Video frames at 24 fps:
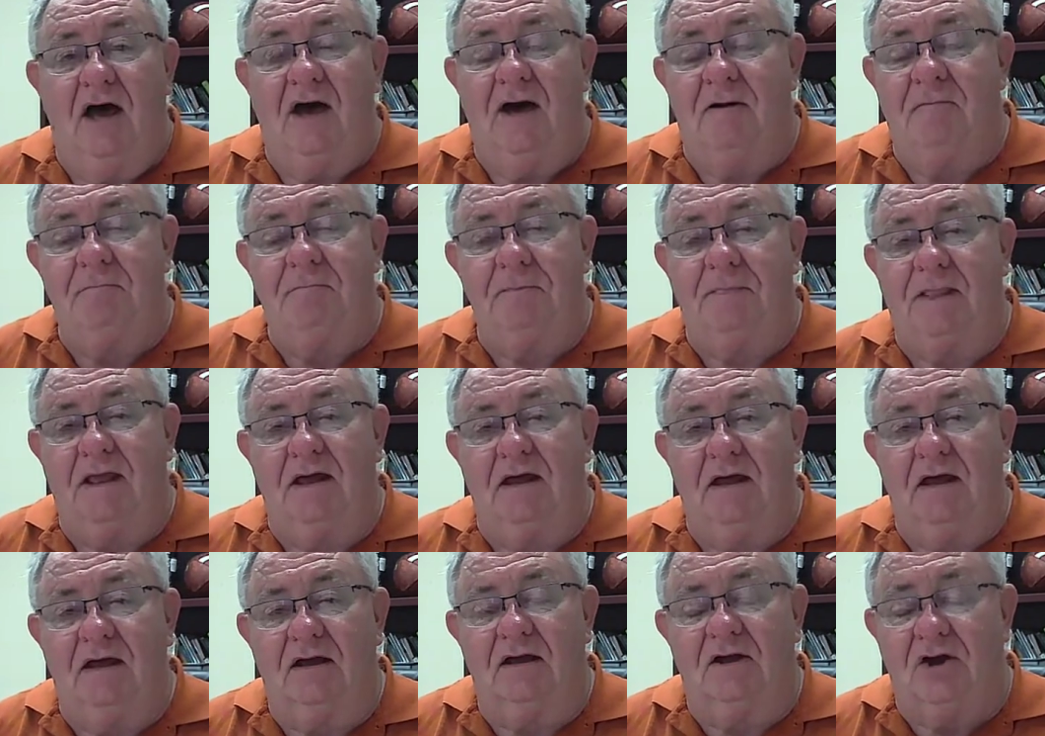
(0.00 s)
um,
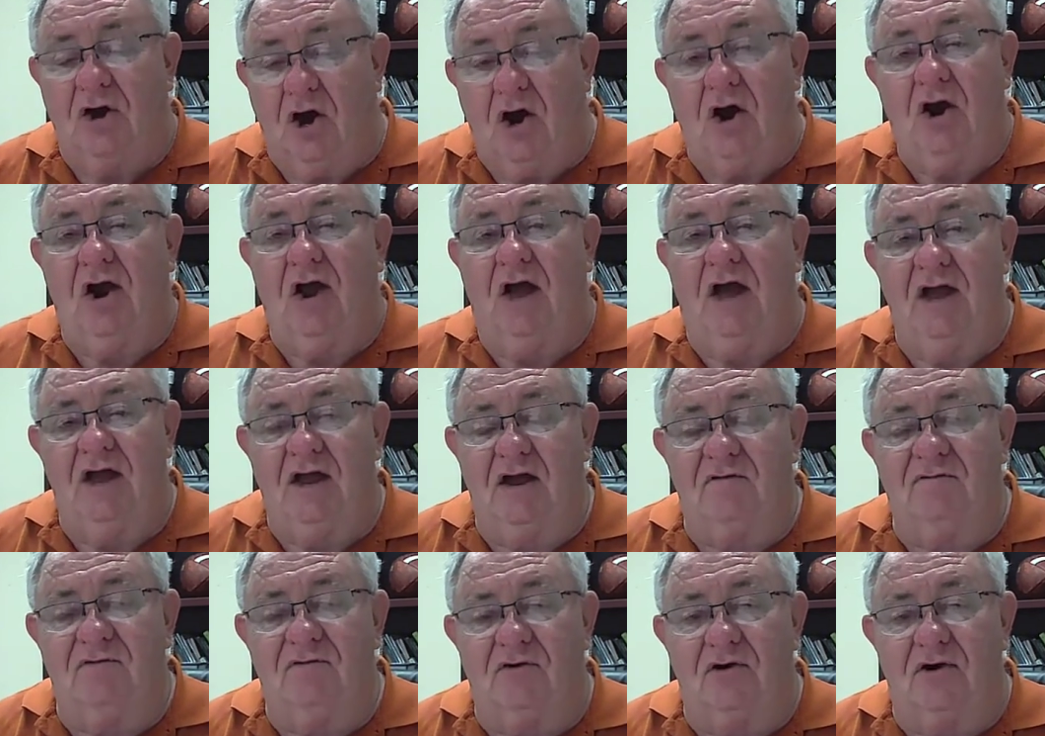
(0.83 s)
car I
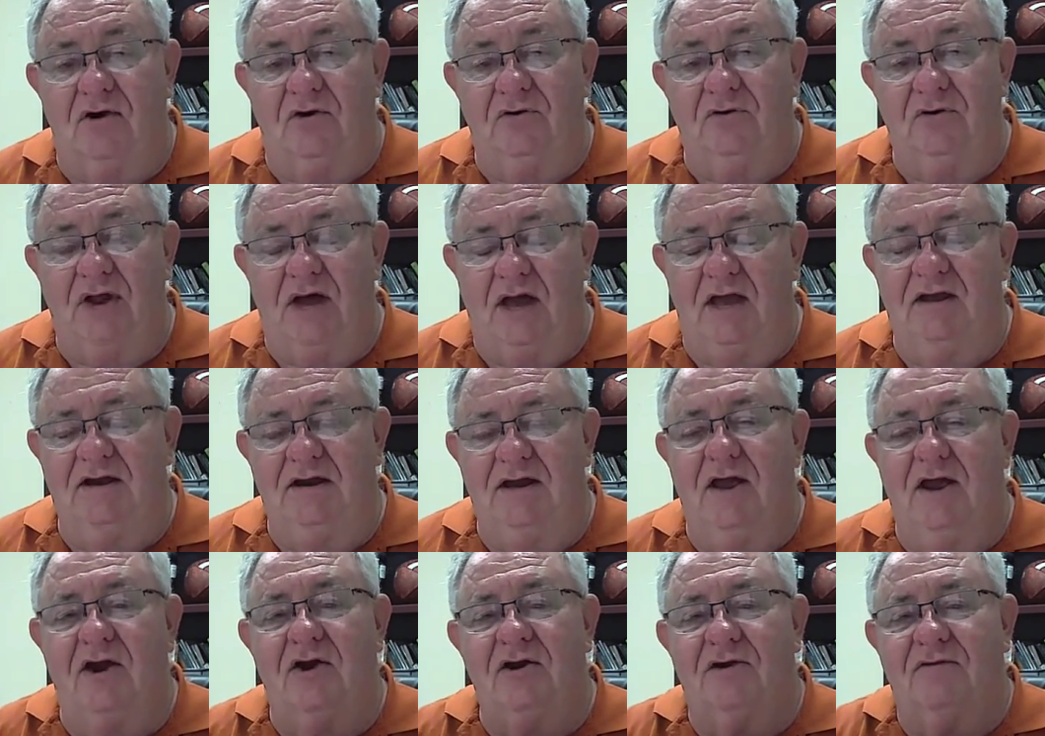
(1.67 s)
ever owned. I
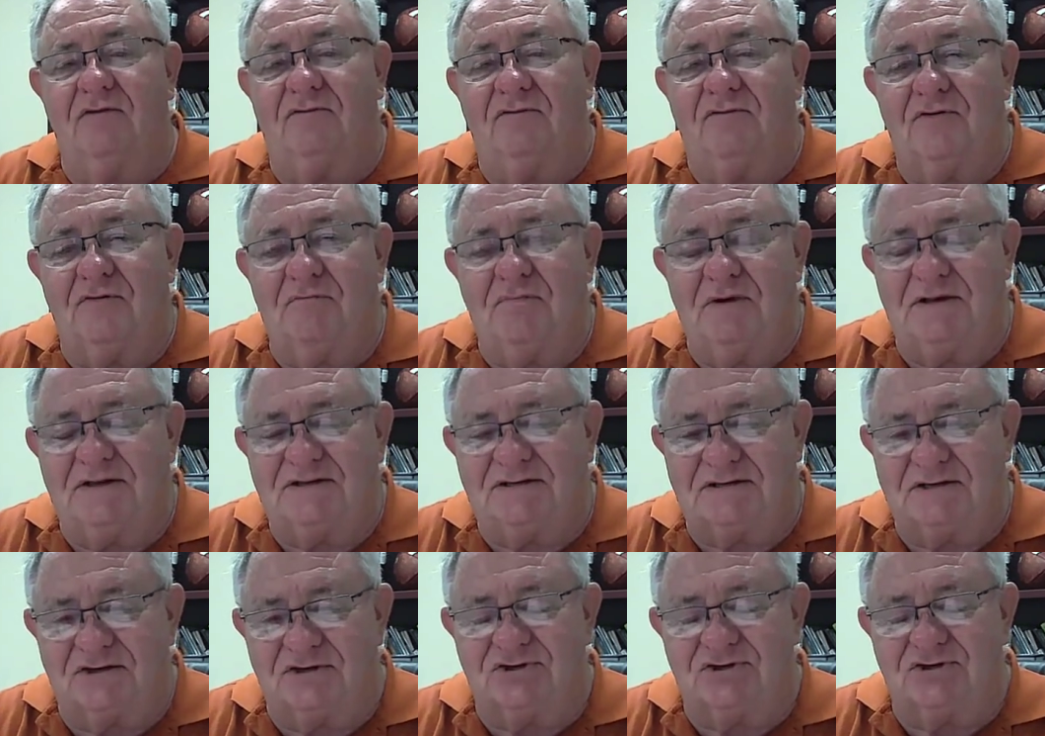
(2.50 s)
inherited from my
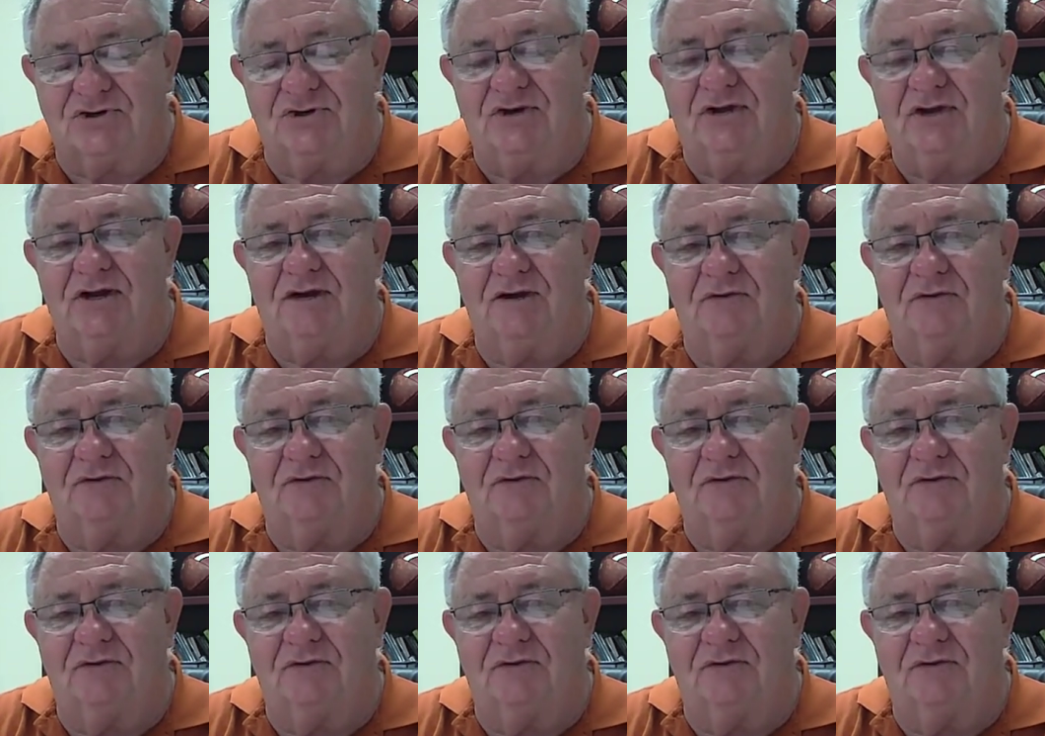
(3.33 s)
sister.